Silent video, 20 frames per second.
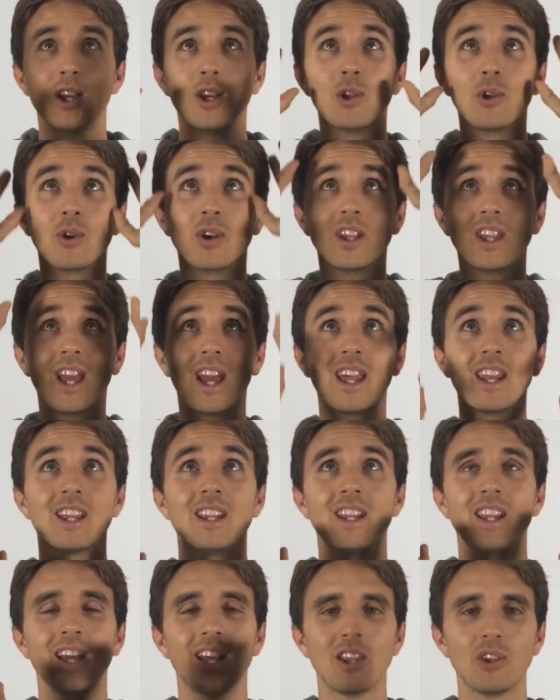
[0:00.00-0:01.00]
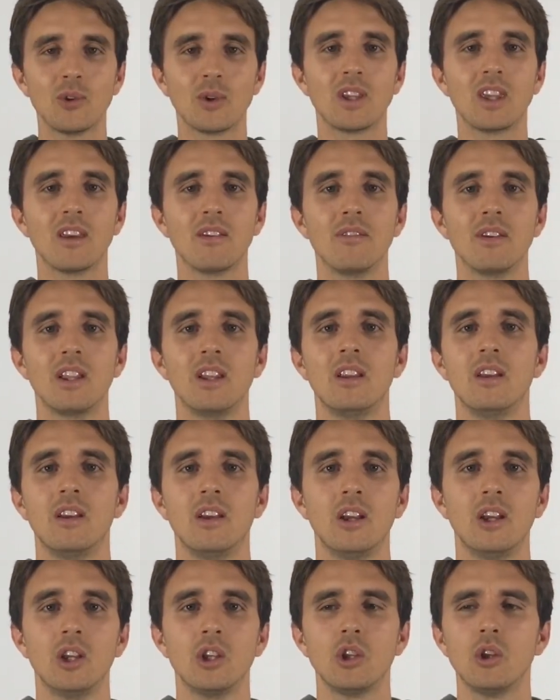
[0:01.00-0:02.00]
You get it and you give it.
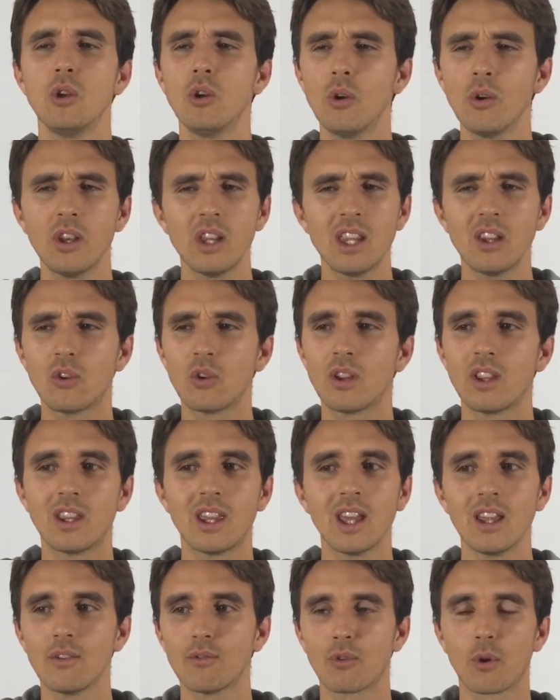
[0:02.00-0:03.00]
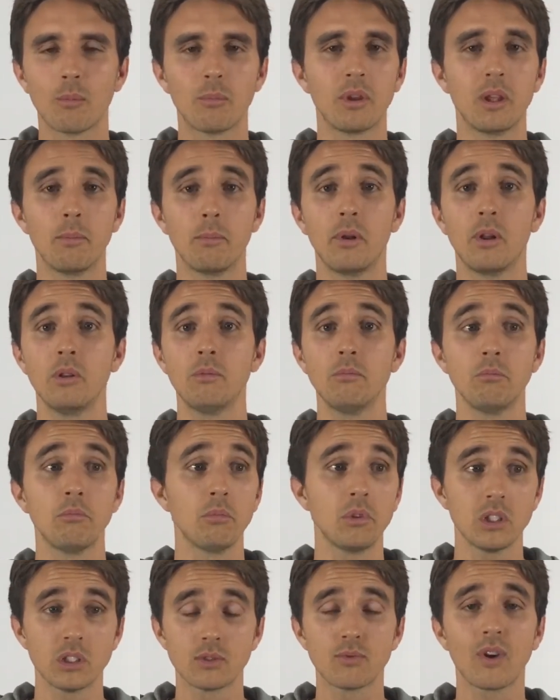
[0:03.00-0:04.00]
You don't need to get from people.
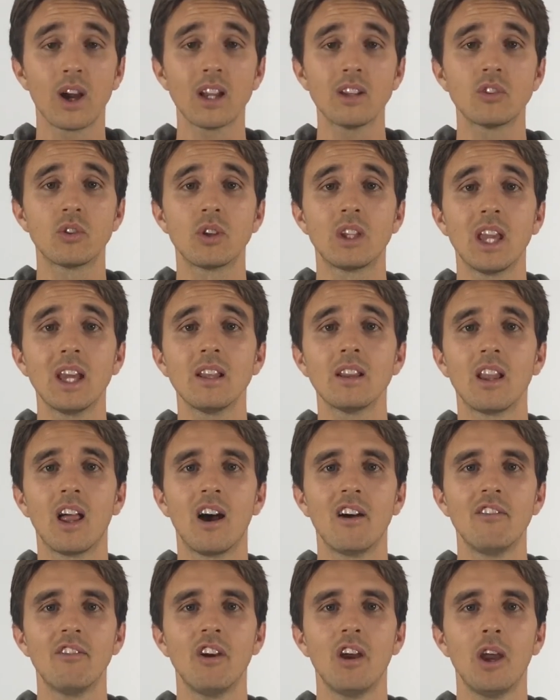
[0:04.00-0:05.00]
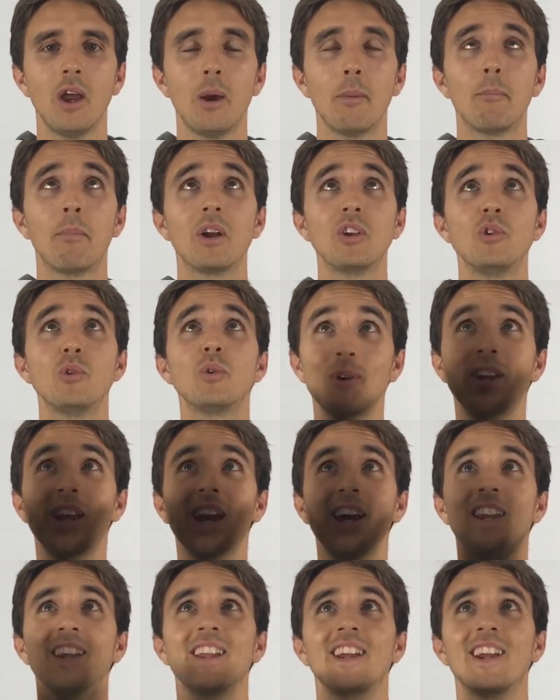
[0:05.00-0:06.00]
It's fine to get love, but you
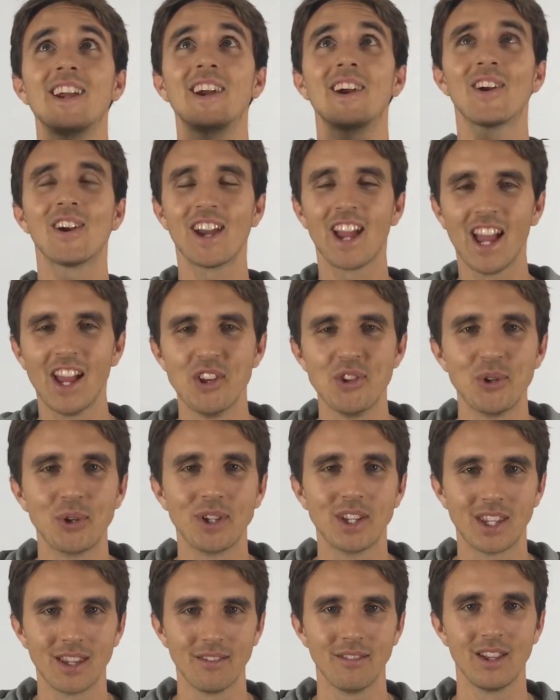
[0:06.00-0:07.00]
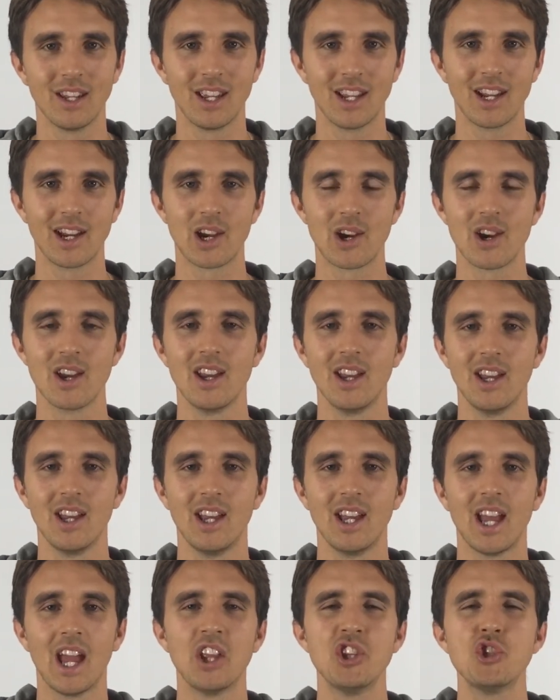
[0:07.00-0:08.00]
get it here and you give it here.
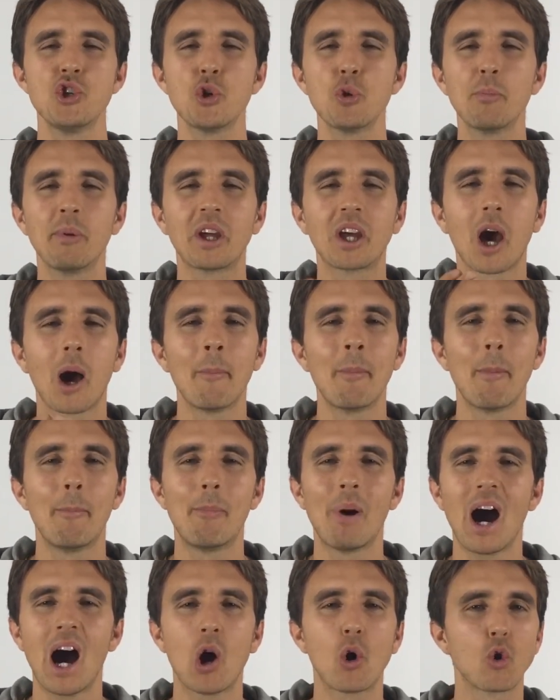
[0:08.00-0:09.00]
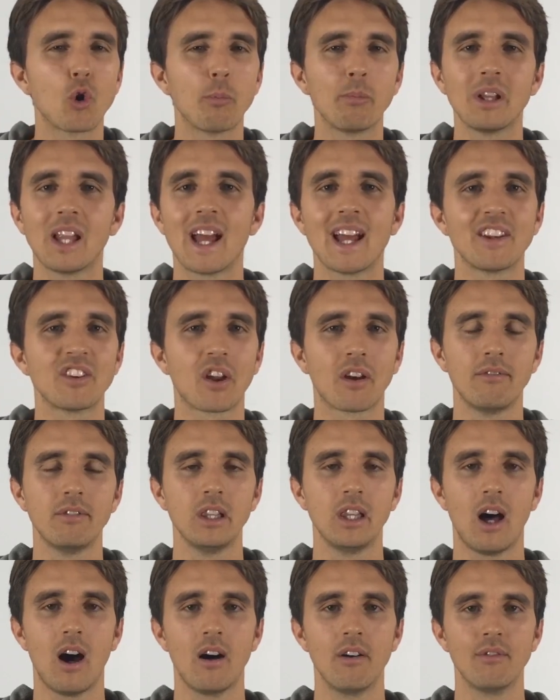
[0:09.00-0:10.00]
And you become a power plant of
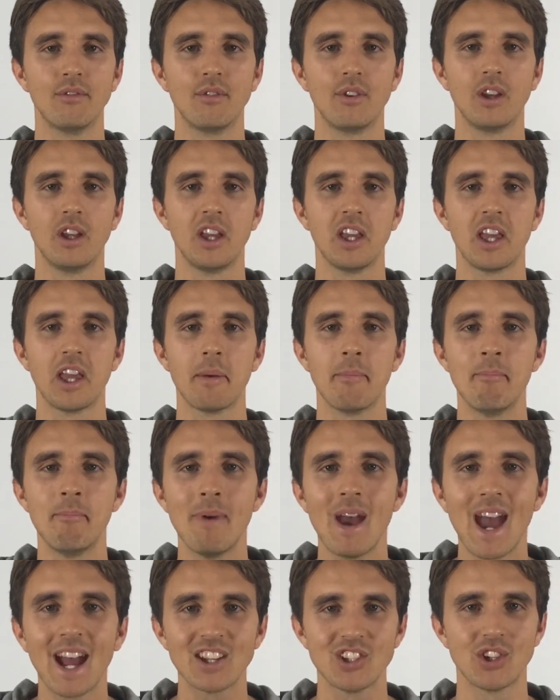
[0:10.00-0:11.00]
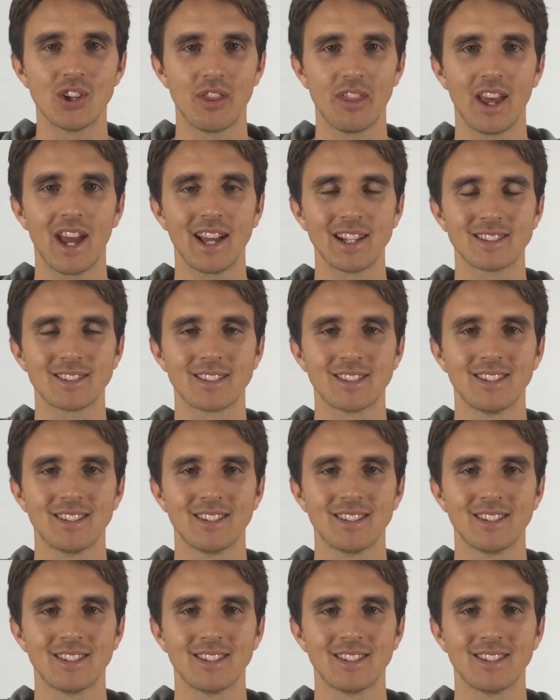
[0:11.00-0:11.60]
love. Imagine that.